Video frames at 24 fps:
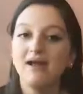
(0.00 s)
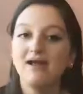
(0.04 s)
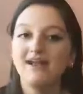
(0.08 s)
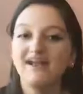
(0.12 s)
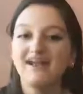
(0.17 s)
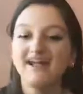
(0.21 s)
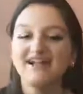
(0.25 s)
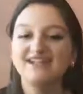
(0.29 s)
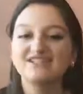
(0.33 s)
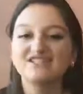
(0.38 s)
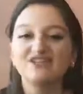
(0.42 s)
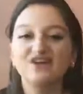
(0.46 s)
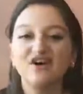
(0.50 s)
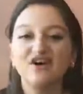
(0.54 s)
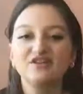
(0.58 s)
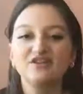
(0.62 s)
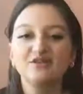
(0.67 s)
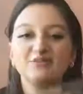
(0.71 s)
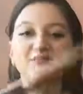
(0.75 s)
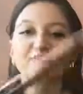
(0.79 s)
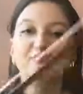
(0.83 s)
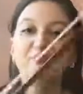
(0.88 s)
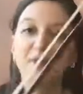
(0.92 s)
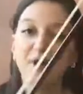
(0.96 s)
It's called
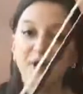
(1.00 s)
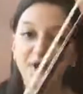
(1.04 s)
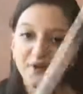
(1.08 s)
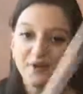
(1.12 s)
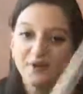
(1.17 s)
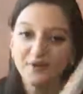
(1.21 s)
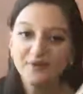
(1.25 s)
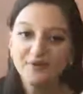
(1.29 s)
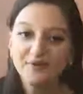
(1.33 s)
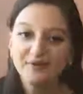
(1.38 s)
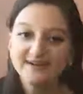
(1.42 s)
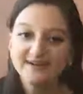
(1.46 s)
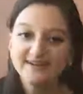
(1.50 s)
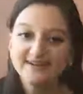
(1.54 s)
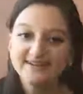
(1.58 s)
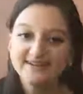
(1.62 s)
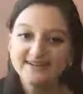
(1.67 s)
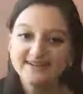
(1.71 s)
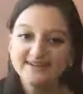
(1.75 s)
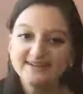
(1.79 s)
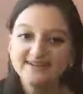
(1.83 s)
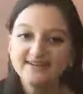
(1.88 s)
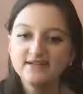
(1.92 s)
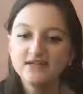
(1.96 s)
the bow.
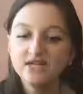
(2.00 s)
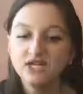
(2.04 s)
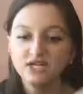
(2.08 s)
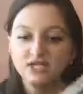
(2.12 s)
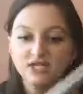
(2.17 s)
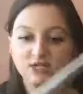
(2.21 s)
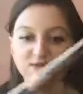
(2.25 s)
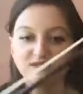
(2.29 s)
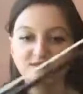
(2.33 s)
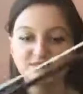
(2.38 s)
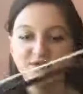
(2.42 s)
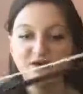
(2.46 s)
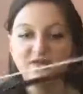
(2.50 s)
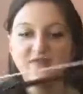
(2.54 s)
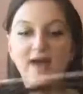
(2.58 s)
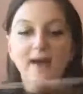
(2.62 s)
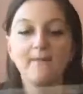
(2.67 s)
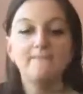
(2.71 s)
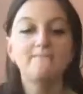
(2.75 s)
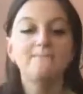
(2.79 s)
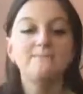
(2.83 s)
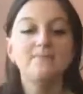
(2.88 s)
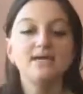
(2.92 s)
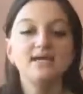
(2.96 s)
So we spell
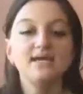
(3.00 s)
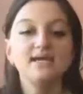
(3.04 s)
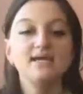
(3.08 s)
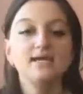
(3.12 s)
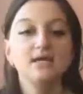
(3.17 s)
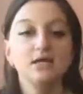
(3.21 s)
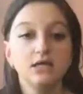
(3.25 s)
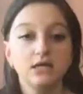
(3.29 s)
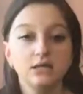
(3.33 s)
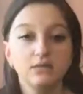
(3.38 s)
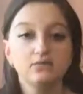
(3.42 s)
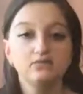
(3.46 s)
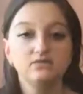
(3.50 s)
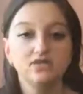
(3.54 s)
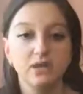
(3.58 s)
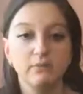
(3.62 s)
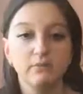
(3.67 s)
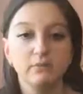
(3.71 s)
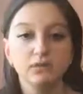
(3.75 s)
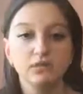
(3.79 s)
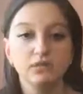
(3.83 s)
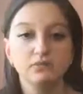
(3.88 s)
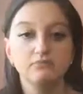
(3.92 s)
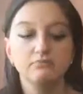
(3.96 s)
that
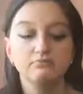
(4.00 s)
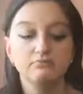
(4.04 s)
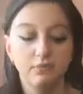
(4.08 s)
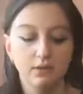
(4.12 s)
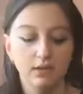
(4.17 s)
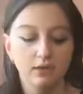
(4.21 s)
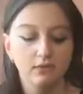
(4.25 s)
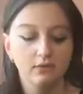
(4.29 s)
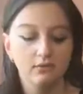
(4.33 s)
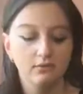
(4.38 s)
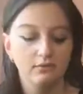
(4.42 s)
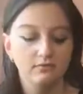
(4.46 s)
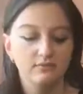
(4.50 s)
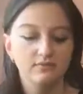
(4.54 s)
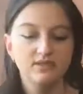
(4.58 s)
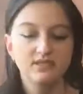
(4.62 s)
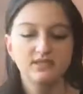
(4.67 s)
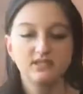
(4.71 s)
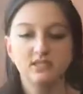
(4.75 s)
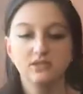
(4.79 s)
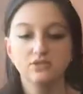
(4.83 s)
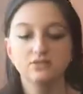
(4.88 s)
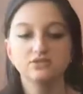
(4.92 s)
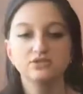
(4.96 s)
B-O-W, bow.
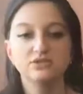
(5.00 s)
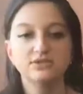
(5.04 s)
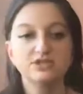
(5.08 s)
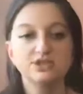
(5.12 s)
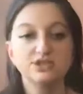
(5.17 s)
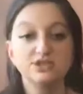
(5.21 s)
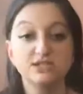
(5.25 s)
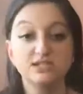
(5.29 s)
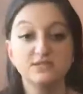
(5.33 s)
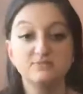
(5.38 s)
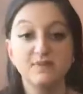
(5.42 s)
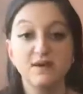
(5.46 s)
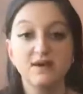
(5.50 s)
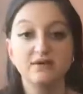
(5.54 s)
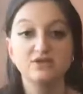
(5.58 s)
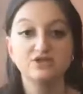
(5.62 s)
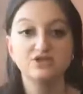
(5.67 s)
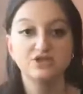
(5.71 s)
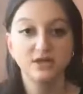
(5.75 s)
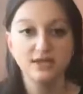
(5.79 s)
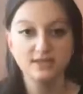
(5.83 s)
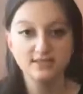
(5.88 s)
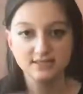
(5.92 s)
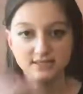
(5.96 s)
So just spelled
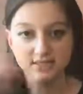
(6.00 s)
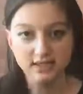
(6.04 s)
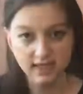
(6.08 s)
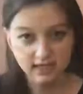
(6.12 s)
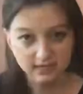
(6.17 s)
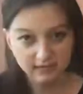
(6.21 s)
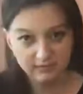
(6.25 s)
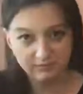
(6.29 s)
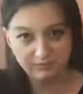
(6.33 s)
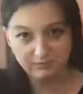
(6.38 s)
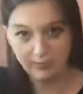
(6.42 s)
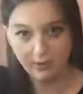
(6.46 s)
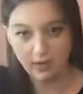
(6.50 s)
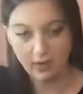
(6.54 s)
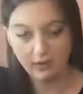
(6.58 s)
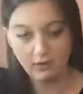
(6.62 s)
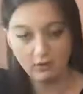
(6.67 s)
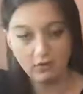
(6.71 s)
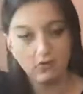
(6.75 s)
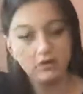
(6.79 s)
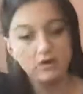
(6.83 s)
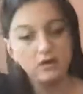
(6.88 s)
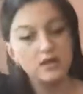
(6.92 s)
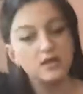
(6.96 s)
just like the
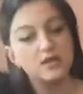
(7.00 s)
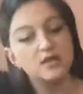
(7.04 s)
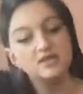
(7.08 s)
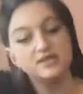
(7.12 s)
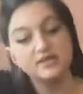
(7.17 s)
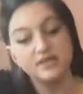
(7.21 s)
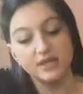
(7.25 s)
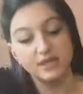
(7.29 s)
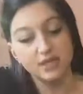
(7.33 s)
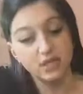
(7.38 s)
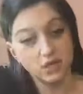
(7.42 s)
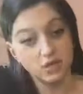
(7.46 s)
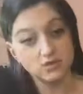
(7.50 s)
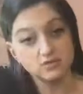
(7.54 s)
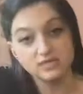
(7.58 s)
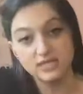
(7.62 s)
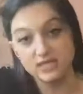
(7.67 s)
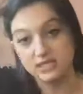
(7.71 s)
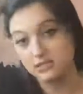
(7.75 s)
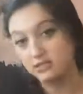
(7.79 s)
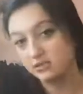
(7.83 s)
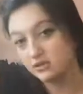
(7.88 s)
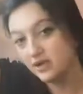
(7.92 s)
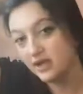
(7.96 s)
bow that goes
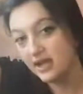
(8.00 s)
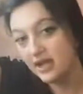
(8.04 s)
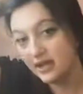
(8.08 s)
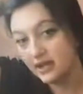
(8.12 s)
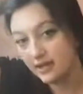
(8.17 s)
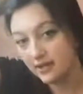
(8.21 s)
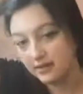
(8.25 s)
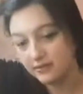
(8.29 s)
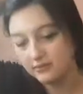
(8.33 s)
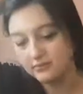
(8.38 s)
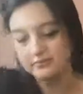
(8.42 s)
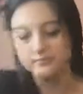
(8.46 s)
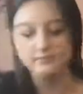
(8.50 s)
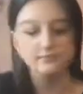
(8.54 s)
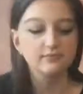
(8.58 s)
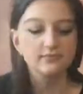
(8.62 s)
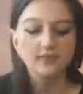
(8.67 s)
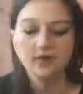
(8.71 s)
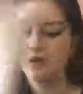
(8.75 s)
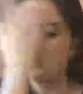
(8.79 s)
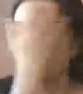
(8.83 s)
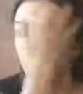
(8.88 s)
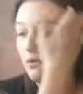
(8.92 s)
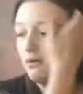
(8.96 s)
in your hair,
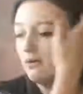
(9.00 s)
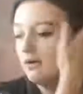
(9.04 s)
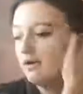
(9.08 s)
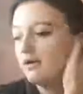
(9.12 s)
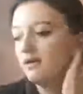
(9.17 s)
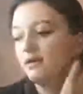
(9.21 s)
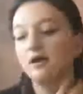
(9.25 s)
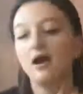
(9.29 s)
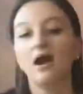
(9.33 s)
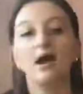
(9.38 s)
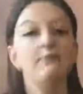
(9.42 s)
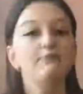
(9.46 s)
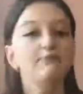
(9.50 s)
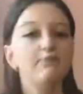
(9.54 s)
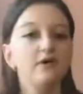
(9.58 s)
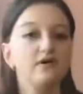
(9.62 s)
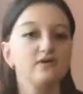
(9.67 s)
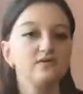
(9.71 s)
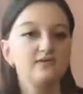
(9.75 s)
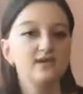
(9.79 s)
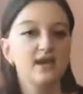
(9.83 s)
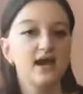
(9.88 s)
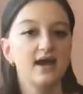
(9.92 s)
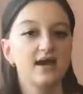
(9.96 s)
or a
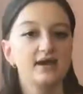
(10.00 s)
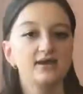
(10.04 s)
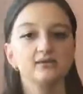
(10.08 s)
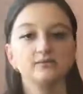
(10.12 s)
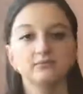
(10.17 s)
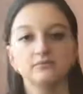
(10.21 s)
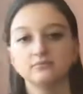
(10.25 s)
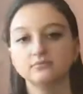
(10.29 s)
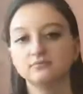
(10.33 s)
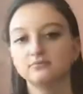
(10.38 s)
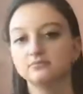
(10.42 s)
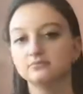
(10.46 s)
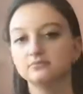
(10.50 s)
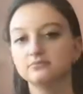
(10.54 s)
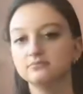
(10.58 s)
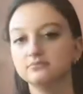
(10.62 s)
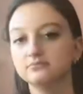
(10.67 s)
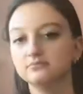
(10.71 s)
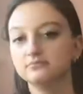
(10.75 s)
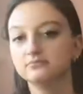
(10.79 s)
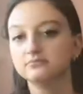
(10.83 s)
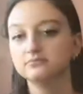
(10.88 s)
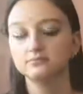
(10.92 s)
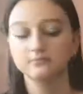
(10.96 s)
bow tie.
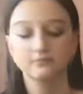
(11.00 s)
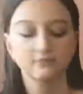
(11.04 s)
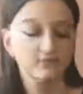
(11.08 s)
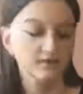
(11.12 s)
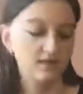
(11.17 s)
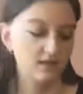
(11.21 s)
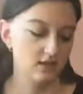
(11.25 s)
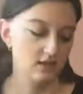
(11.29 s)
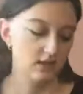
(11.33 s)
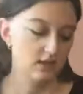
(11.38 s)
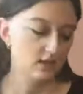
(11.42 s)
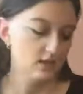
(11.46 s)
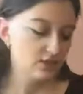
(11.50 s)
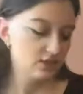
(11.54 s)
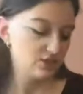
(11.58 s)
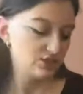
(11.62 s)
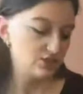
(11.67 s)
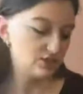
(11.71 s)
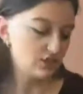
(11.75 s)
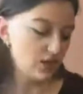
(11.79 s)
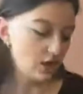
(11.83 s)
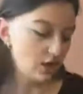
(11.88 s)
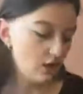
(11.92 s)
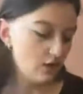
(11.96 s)

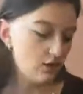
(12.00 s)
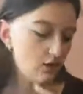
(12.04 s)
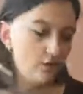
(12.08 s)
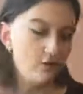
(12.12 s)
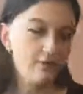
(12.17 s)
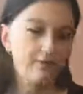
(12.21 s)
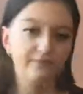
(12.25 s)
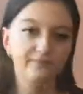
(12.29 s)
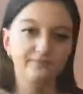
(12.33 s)
So